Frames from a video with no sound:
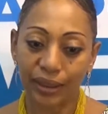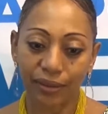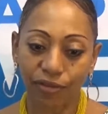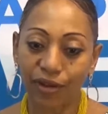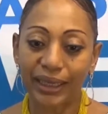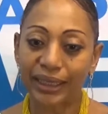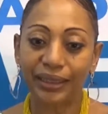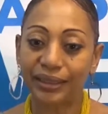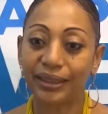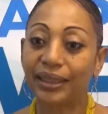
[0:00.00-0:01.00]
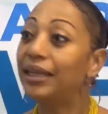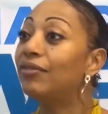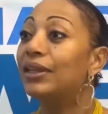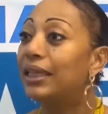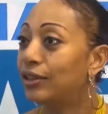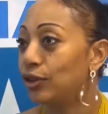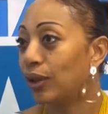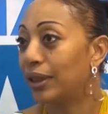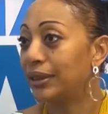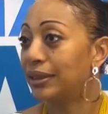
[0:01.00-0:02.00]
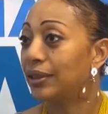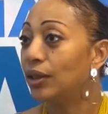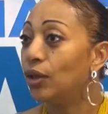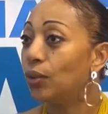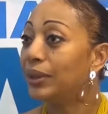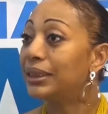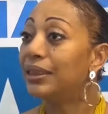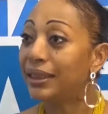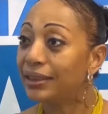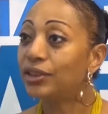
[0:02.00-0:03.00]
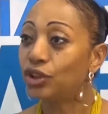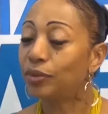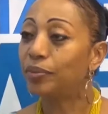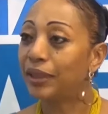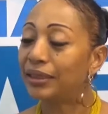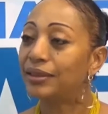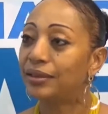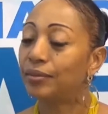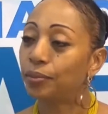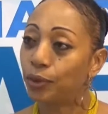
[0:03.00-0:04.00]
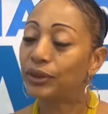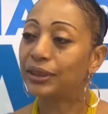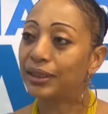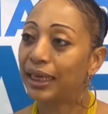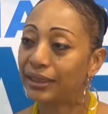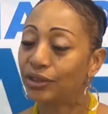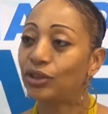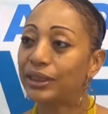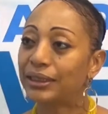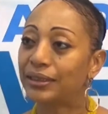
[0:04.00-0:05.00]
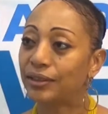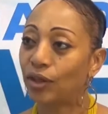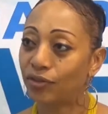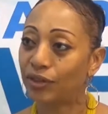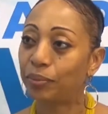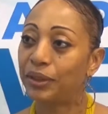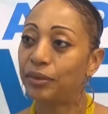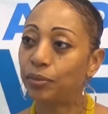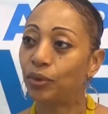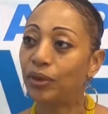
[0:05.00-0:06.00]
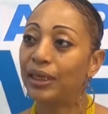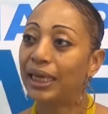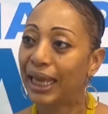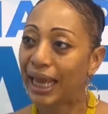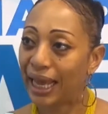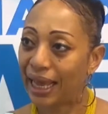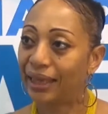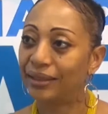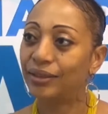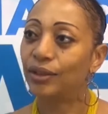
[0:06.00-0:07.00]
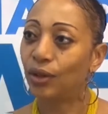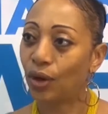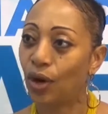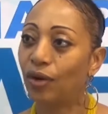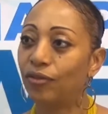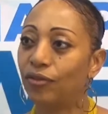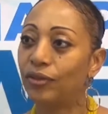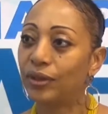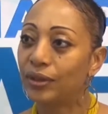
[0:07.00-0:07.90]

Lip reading: finally deliver that to us was a leadership that put the interests of the people ahead of